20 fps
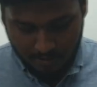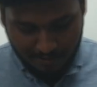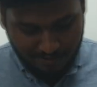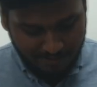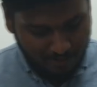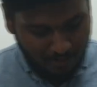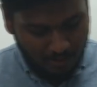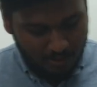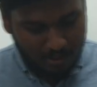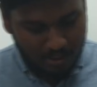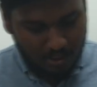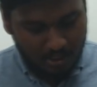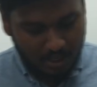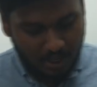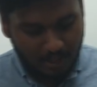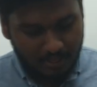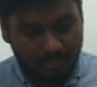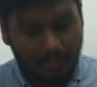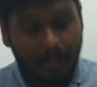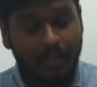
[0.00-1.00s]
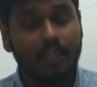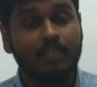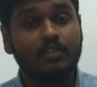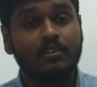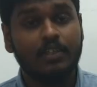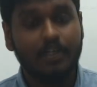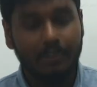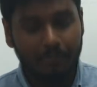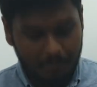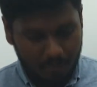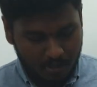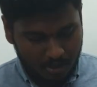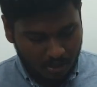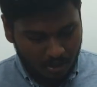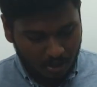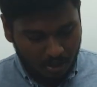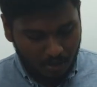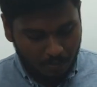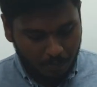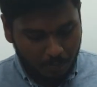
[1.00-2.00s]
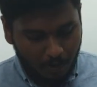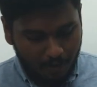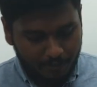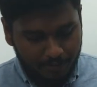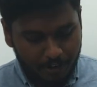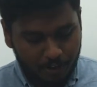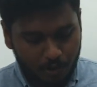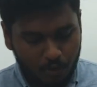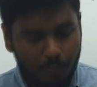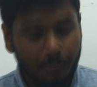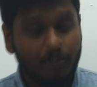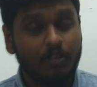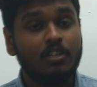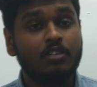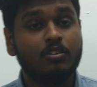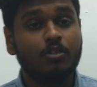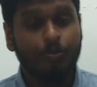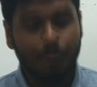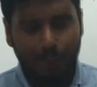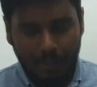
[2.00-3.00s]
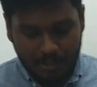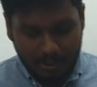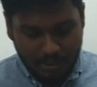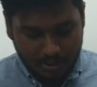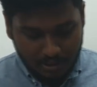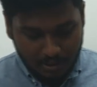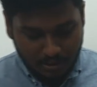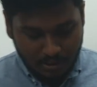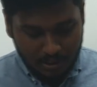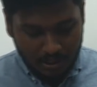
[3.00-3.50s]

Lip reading: for the entire trip, the profit to be distributed